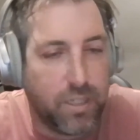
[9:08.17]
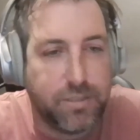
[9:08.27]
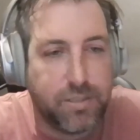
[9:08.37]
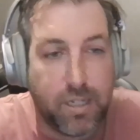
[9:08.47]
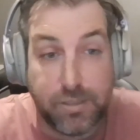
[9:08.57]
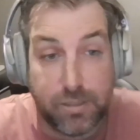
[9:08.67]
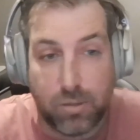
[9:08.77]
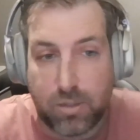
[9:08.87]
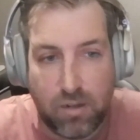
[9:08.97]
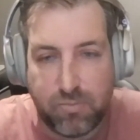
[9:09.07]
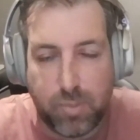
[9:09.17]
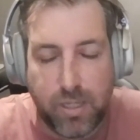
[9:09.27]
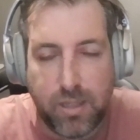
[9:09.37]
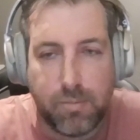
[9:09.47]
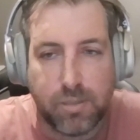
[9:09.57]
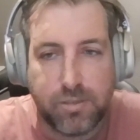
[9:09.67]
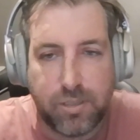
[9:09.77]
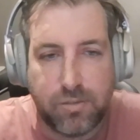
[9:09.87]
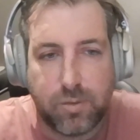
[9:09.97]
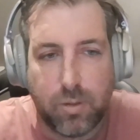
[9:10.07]
these days. And look, I've been there
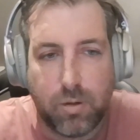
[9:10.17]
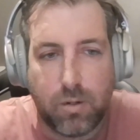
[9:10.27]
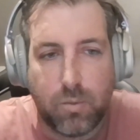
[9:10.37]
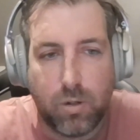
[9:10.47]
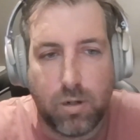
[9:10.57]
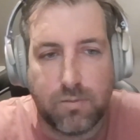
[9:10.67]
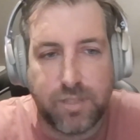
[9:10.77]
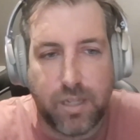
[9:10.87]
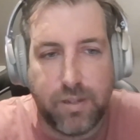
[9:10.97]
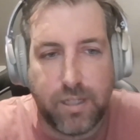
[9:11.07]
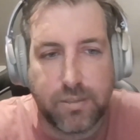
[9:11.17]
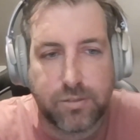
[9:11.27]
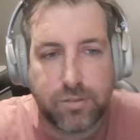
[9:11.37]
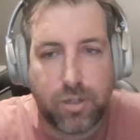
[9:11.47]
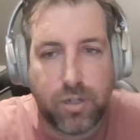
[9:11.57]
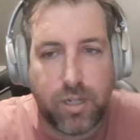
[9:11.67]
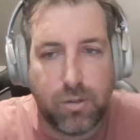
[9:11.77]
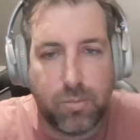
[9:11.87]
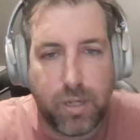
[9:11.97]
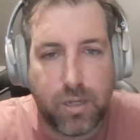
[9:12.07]
myself where I've done that, trying to
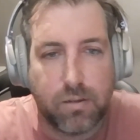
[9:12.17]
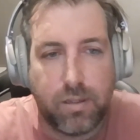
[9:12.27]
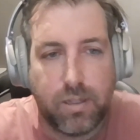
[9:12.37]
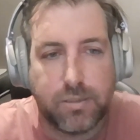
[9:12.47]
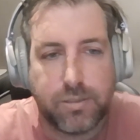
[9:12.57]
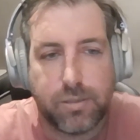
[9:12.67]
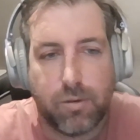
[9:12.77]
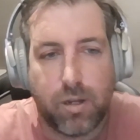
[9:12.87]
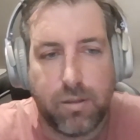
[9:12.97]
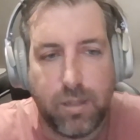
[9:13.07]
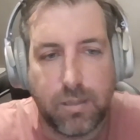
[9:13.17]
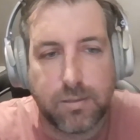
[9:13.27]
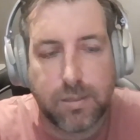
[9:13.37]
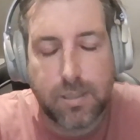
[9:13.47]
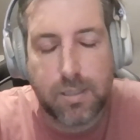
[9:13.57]
help out, think it's the right thing.